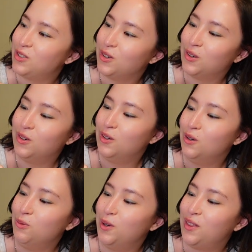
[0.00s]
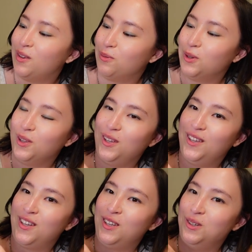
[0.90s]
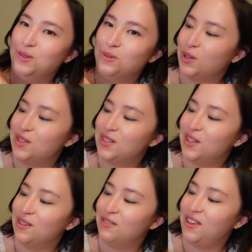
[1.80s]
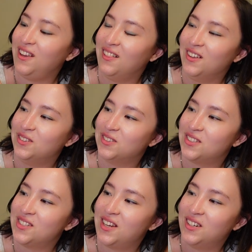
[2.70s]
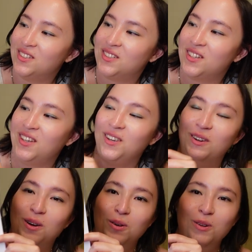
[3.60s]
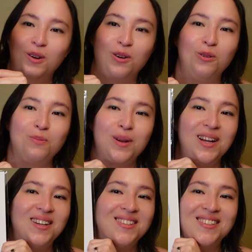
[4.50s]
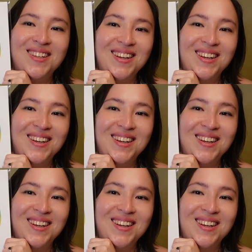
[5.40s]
circle with a really cute print of a little snail saying, go your own pace.